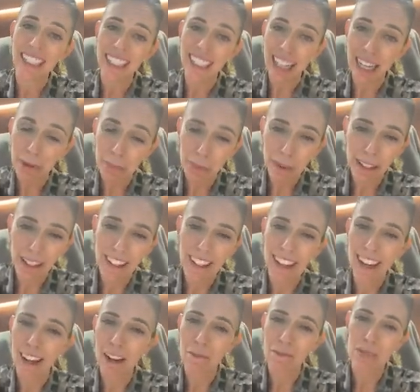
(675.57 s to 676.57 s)
keeping
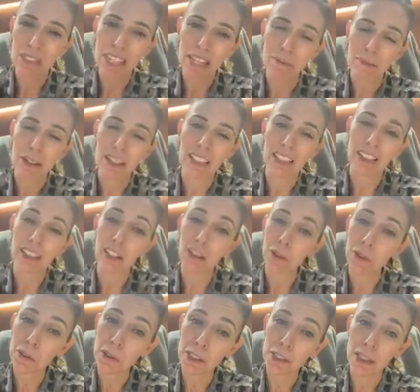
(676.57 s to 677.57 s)
them in
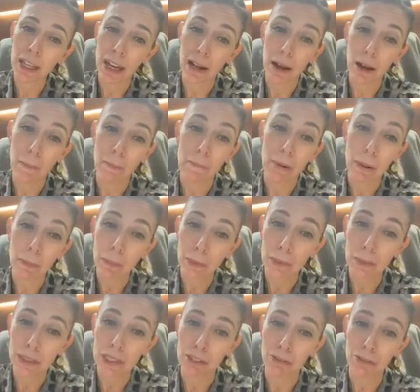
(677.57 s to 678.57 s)
close
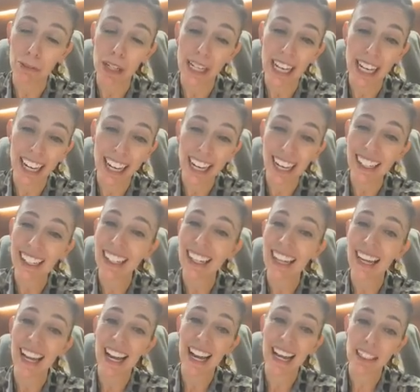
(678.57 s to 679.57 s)
bubbles if we can,
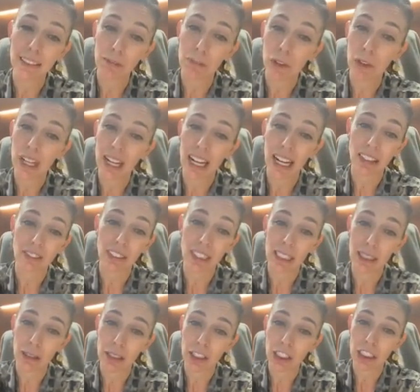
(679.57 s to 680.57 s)
and looking after
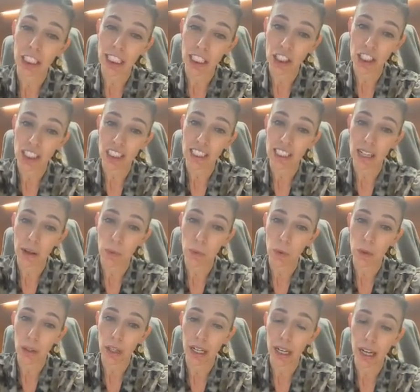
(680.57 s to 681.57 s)
the teachers that
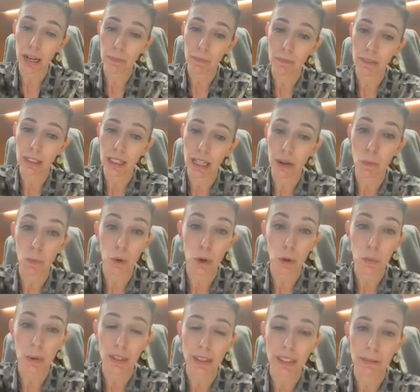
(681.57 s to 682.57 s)

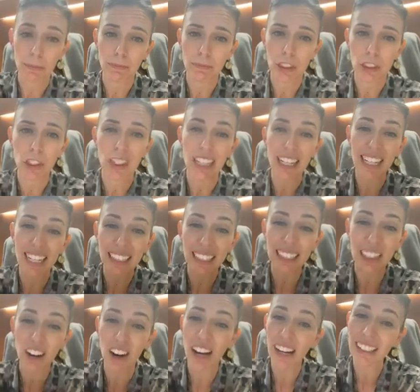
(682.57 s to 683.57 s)
work with them. So there is
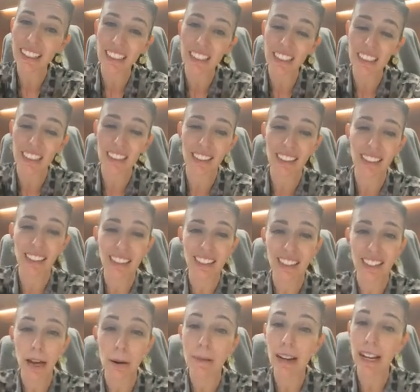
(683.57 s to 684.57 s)
guidance
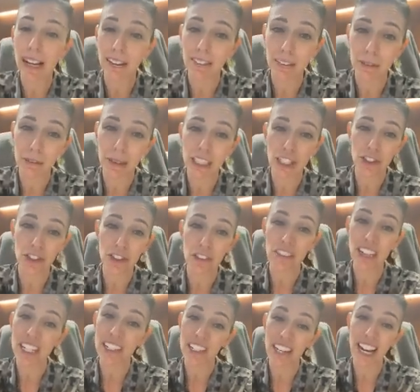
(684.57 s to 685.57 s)
coming out of the Ministry
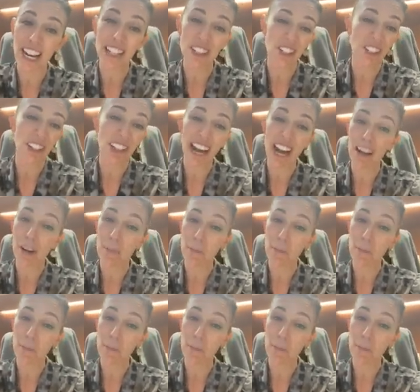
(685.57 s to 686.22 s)
of Education on how to